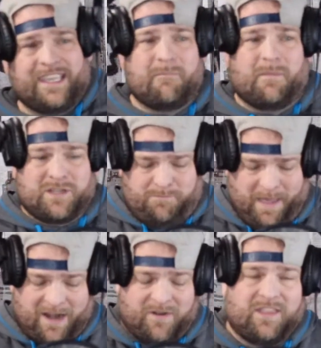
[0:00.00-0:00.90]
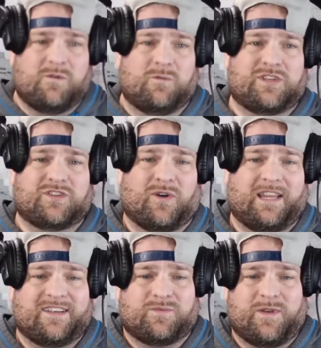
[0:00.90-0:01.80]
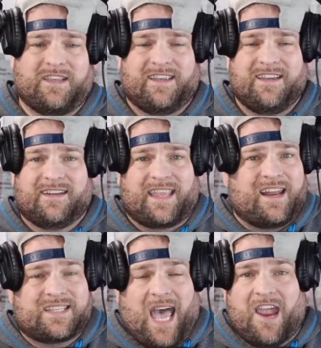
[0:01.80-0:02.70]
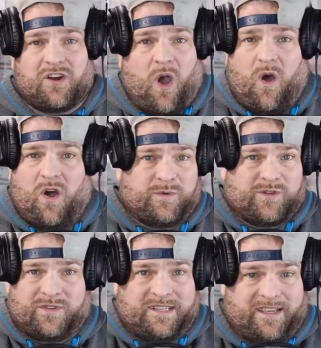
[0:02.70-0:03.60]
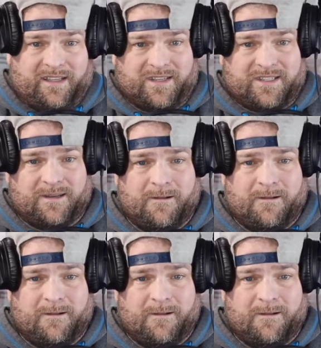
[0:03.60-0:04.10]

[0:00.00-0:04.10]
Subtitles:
get much better than what we saw last week? That entire card was ridiculous.